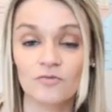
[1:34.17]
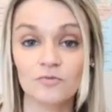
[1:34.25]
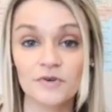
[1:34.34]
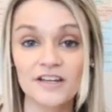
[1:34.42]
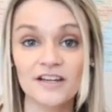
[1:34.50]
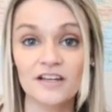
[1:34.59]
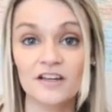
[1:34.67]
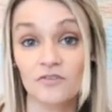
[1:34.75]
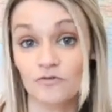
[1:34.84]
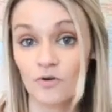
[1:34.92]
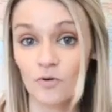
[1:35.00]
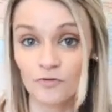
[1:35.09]
reading
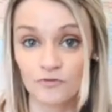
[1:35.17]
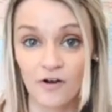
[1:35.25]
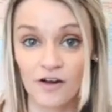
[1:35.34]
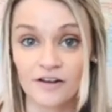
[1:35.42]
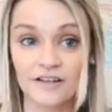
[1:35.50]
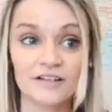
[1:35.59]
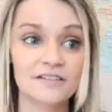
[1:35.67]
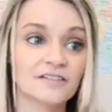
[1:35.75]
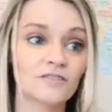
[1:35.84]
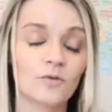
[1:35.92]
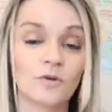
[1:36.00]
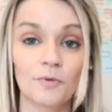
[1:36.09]
or
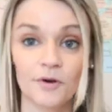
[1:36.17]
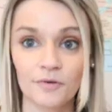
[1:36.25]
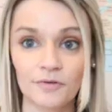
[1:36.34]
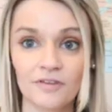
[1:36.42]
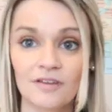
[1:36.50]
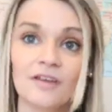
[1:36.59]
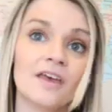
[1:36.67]
phonics or both,